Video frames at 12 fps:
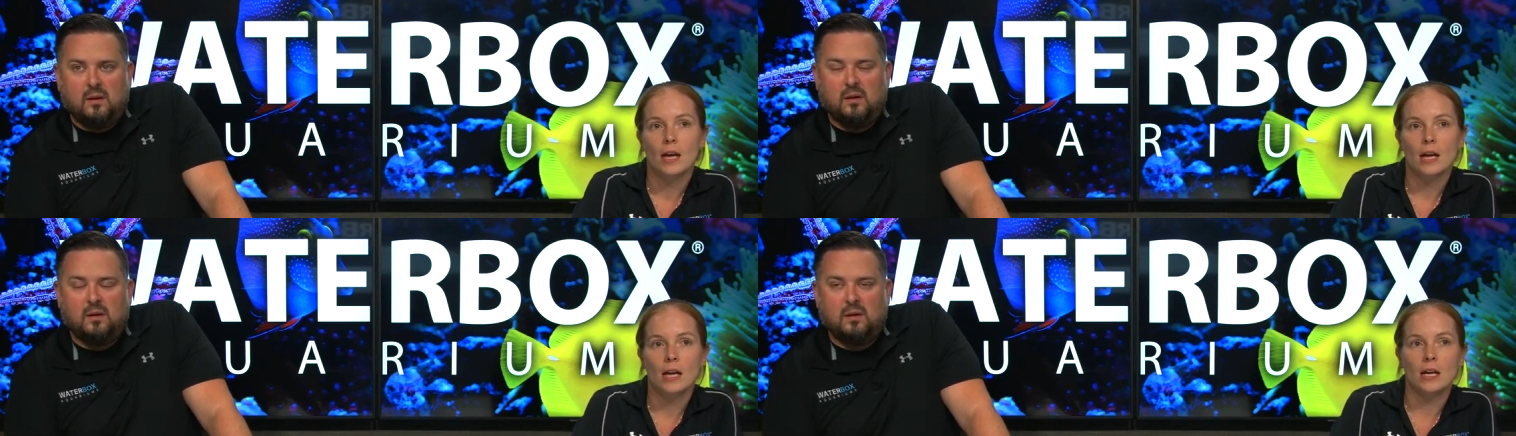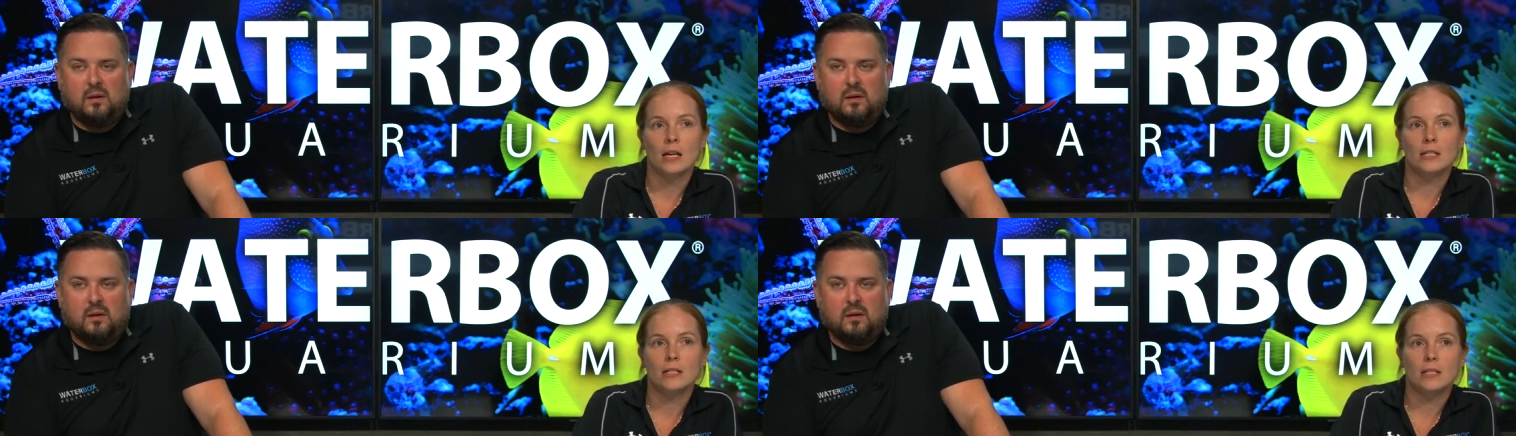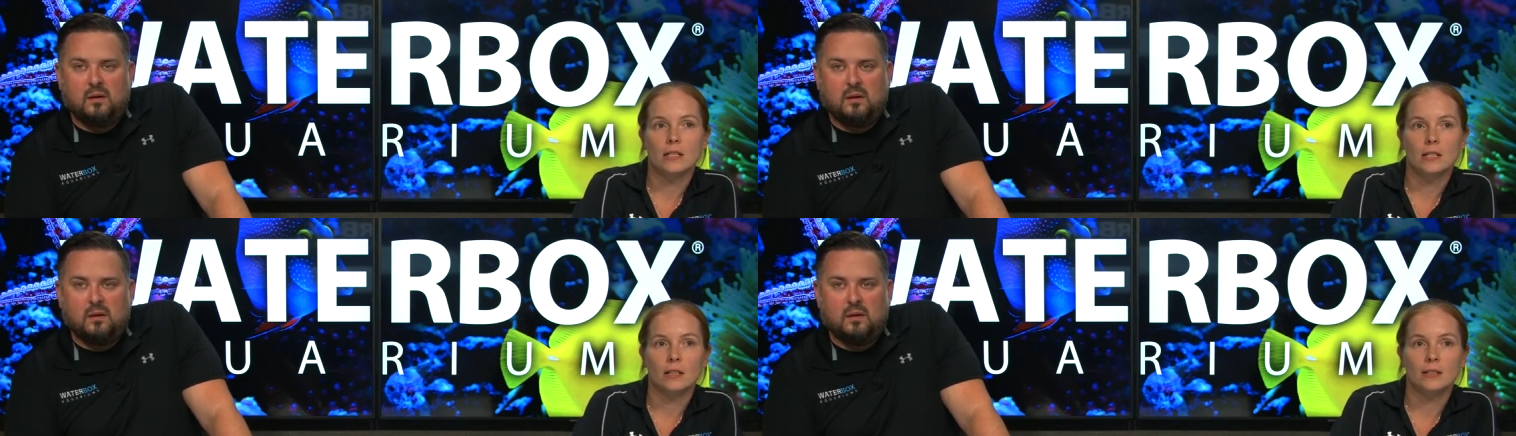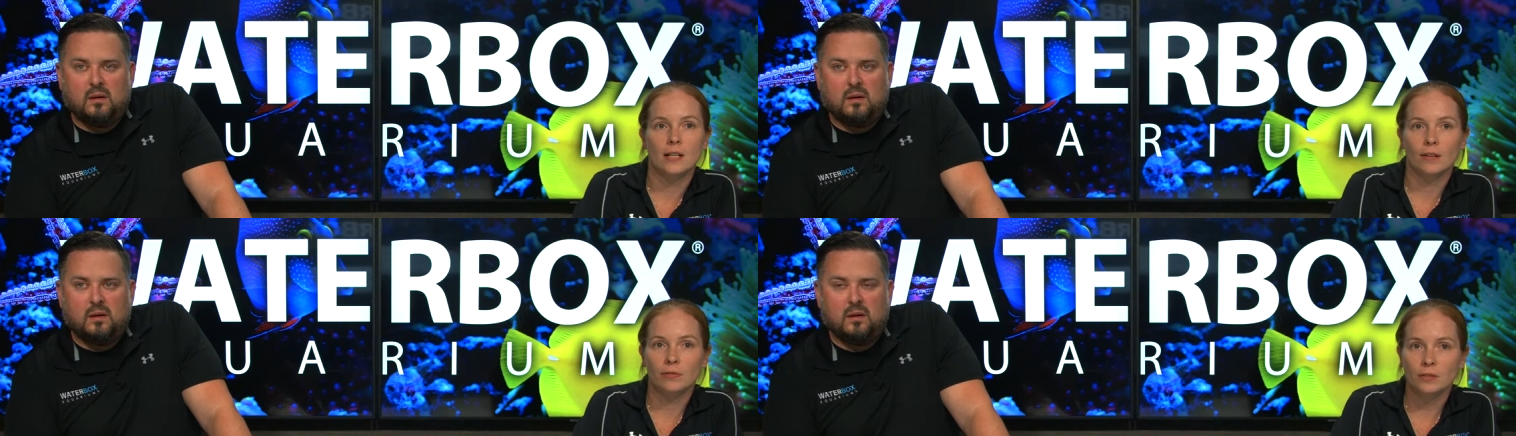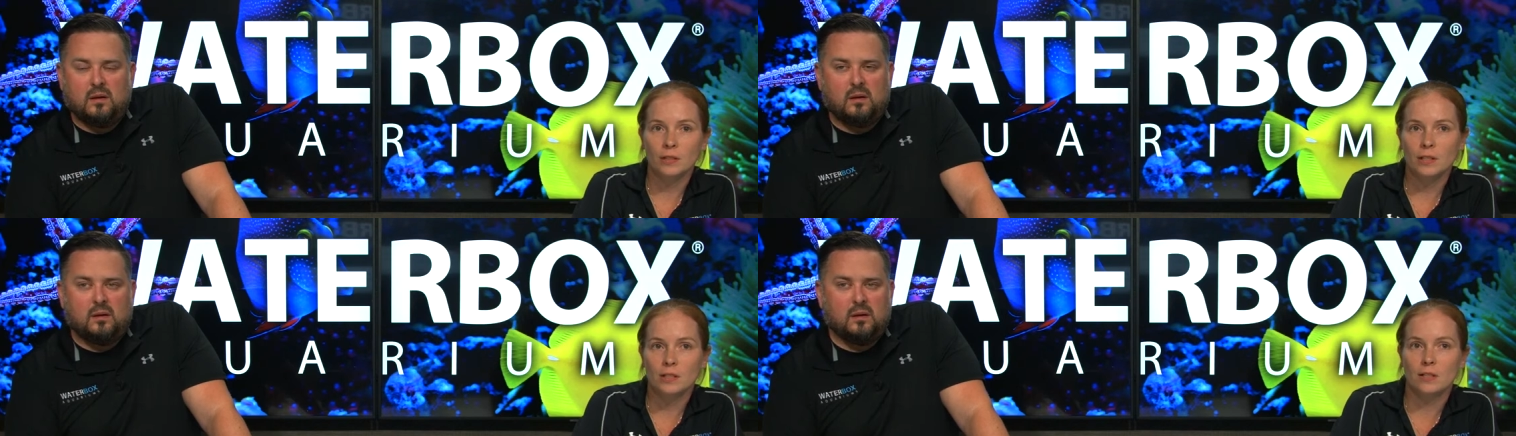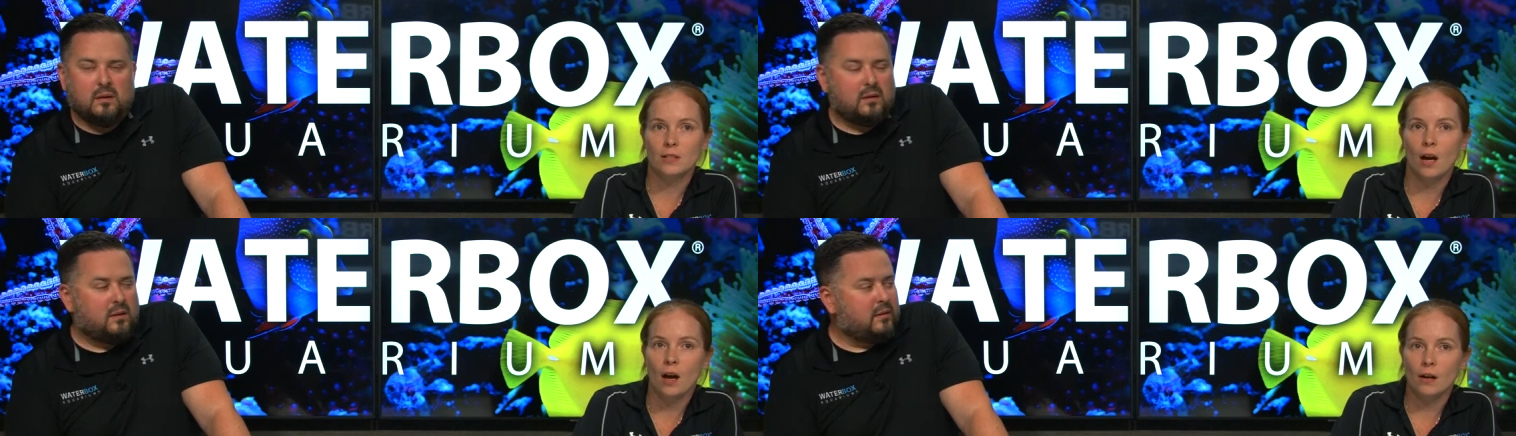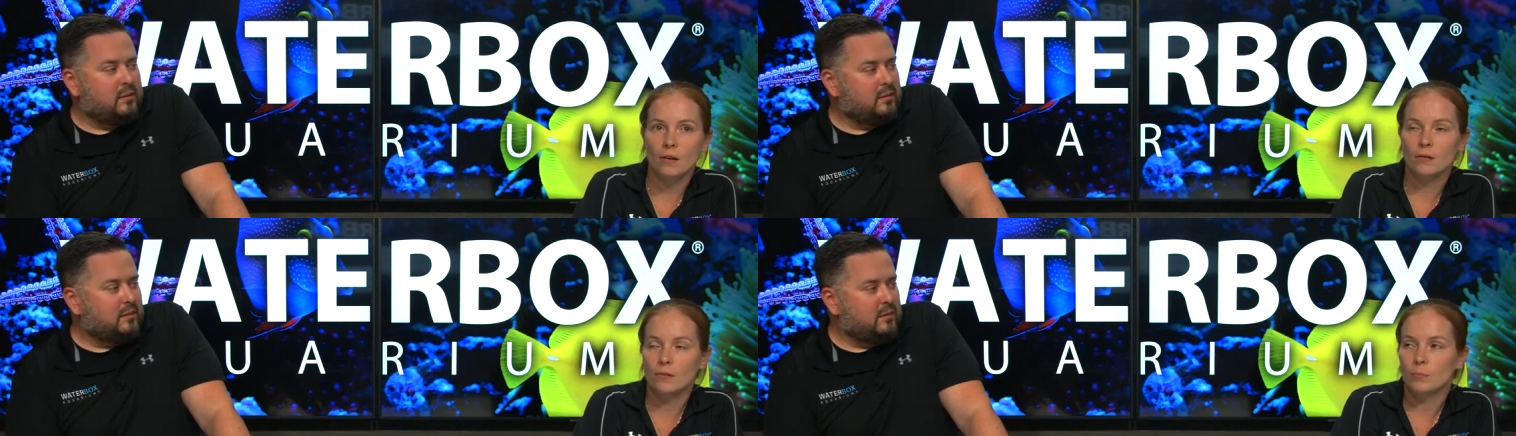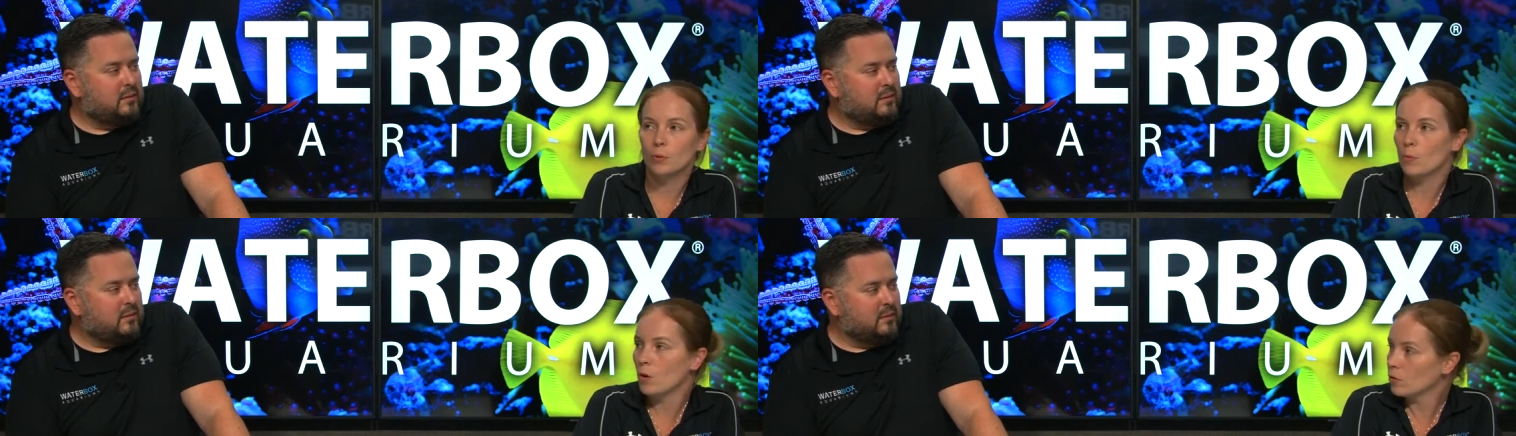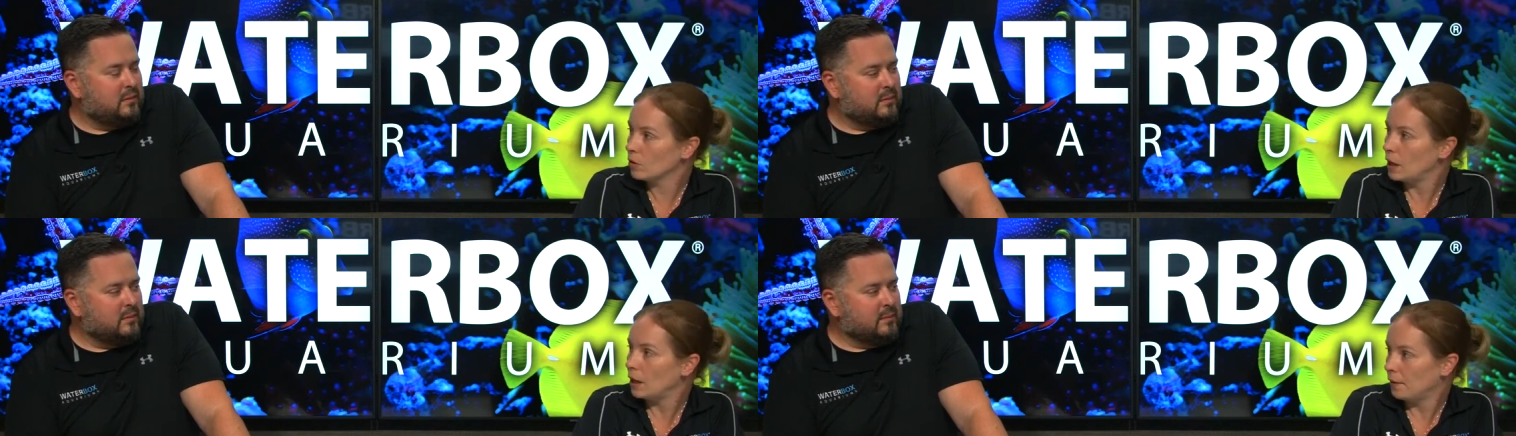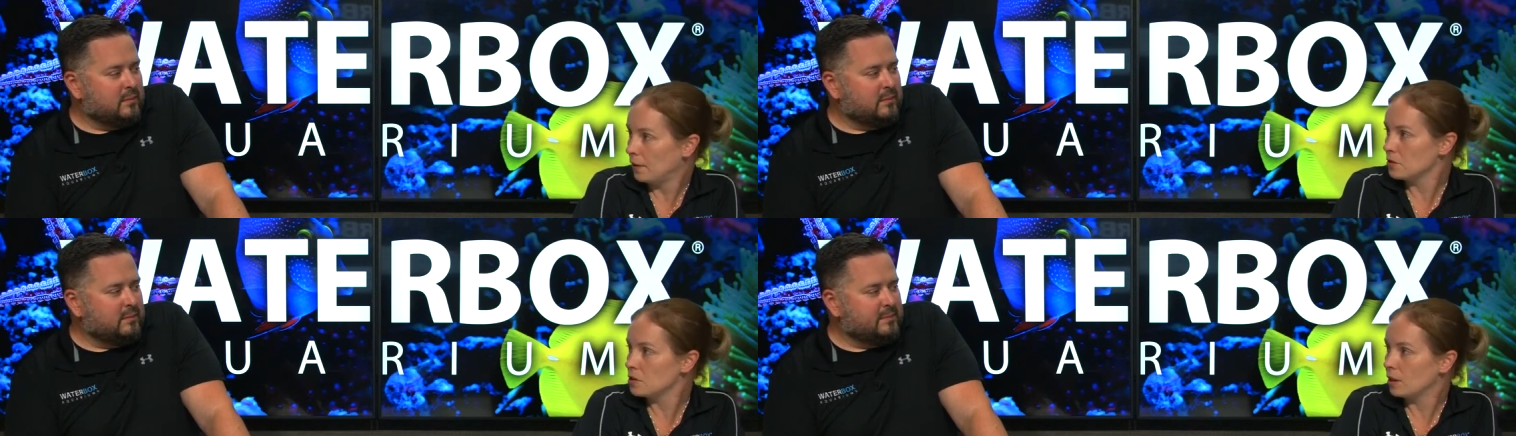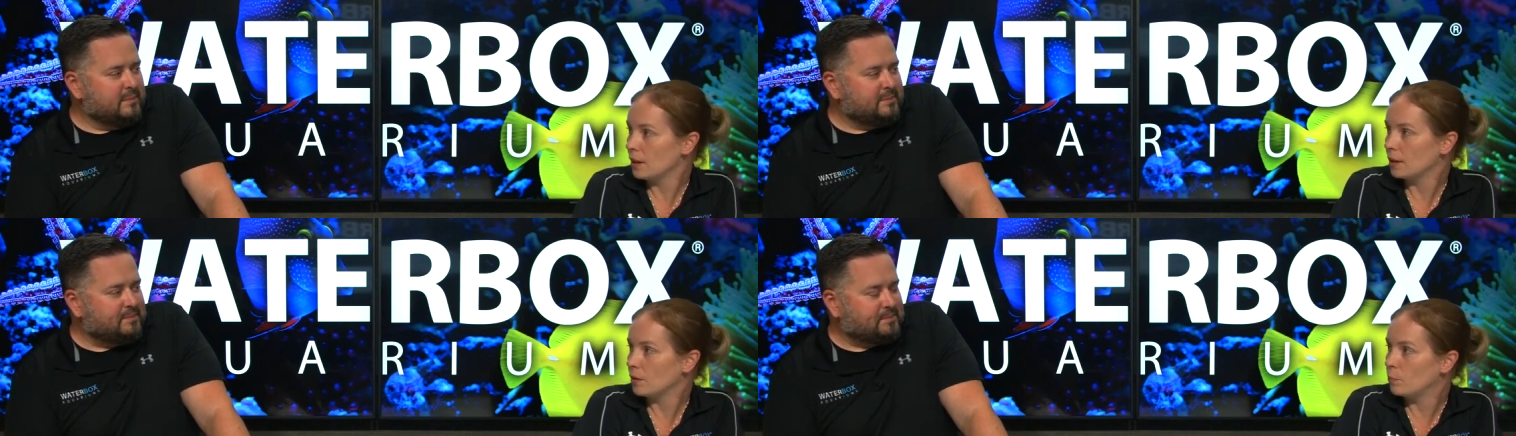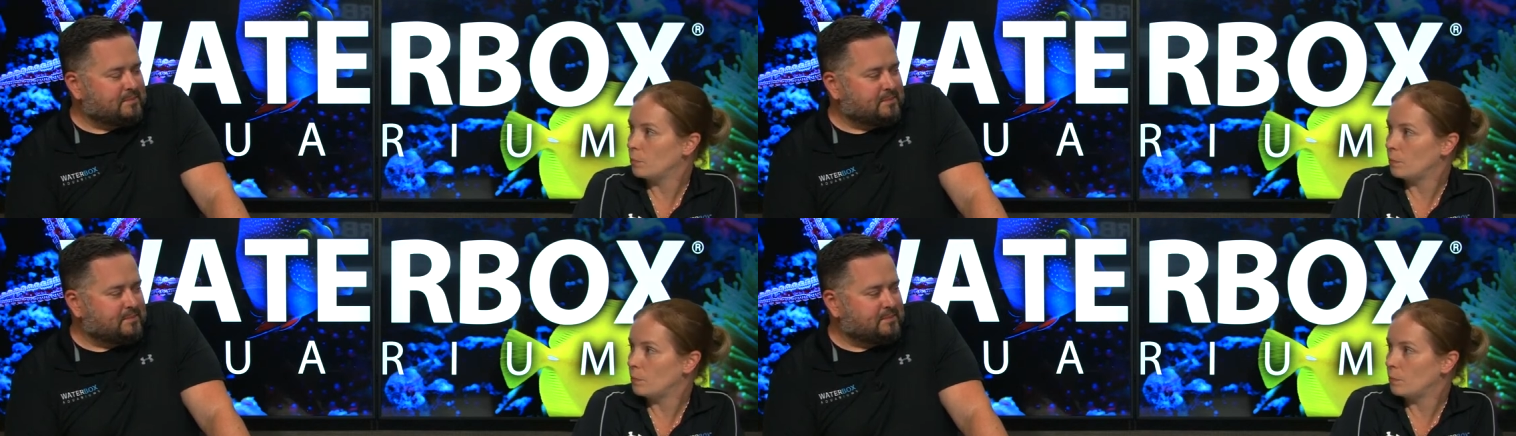Speaker 1: It definitely does not promote green hair algae like